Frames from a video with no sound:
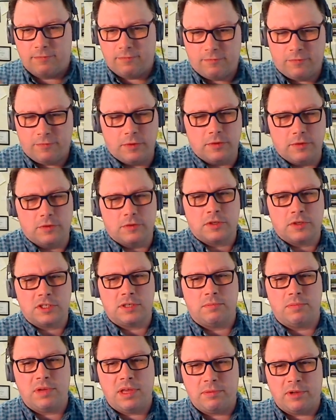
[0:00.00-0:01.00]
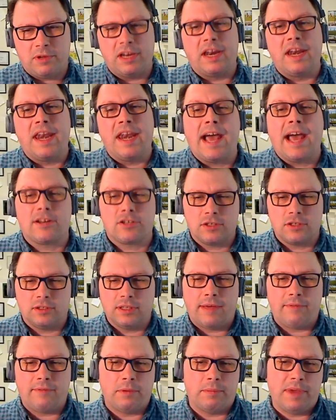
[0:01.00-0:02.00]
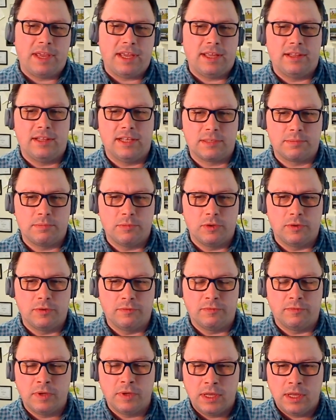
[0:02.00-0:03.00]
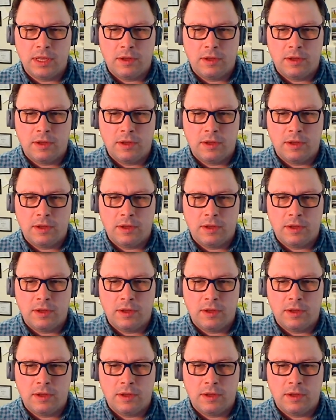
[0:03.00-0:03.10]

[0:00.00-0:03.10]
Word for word: food and nutrition people on a national level making this move,